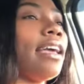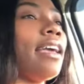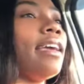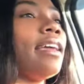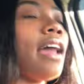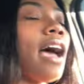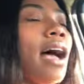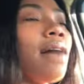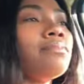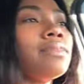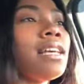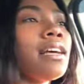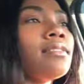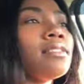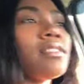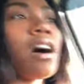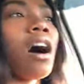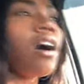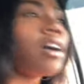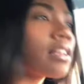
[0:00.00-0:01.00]
and i'm done
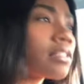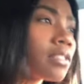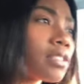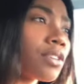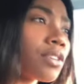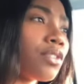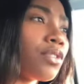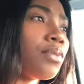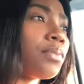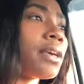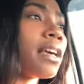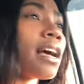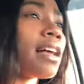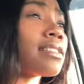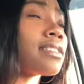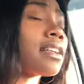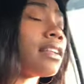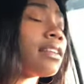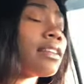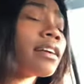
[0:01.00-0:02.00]
talking to you
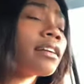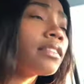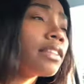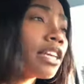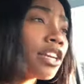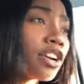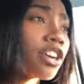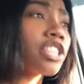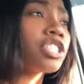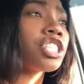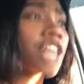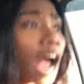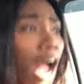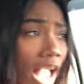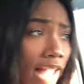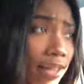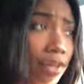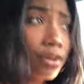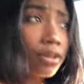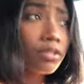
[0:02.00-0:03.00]
because clearly you're a
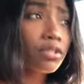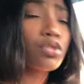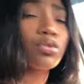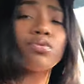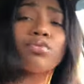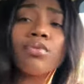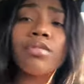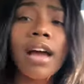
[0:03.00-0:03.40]
child you do